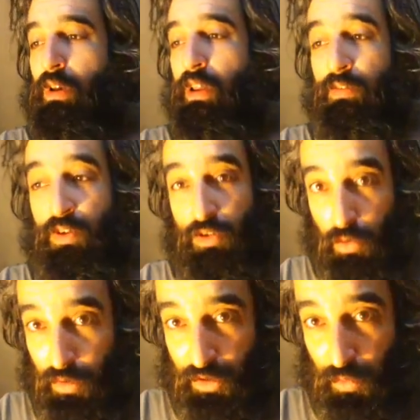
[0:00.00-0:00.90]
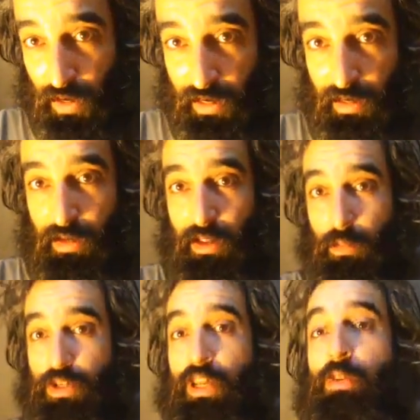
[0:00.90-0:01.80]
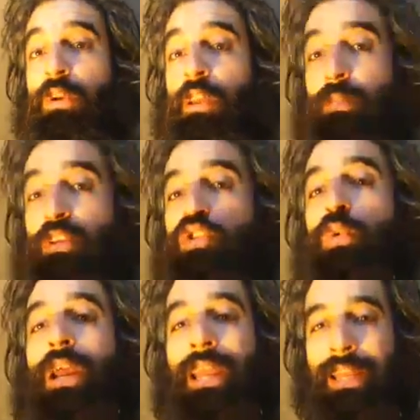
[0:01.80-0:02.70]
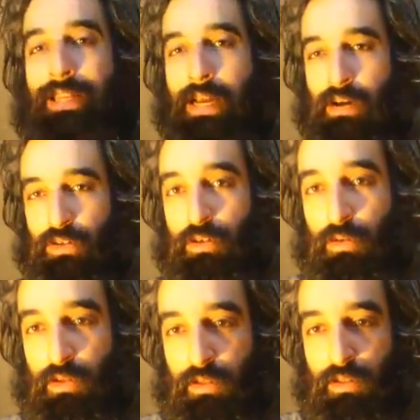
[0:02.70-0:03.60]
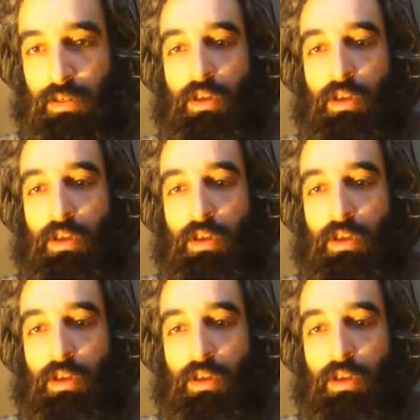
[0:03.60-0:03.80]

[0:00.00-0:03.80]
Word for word: If you do this right, which anyone can be trained how to do this.